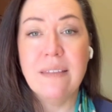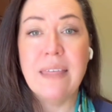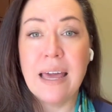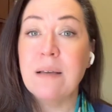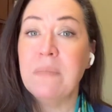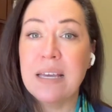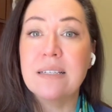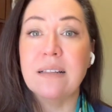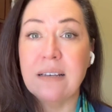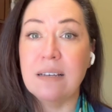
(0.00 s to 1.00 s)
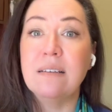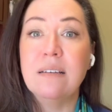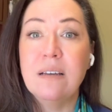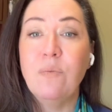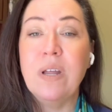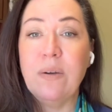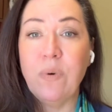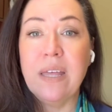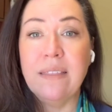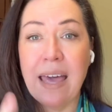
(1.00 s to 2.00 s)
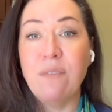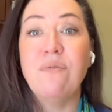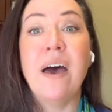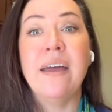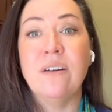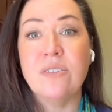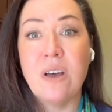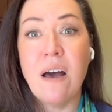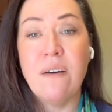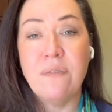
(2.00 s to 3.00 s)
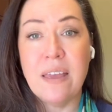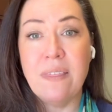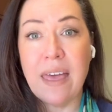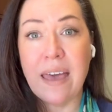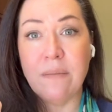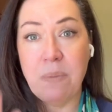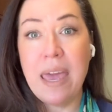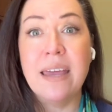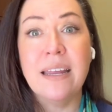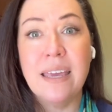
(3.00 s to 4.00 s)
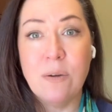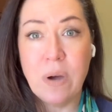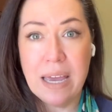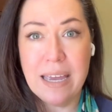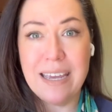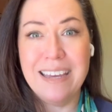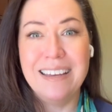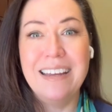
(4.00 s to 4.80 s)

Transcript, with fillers: that amygdala, when, when that fires off in that panicky way,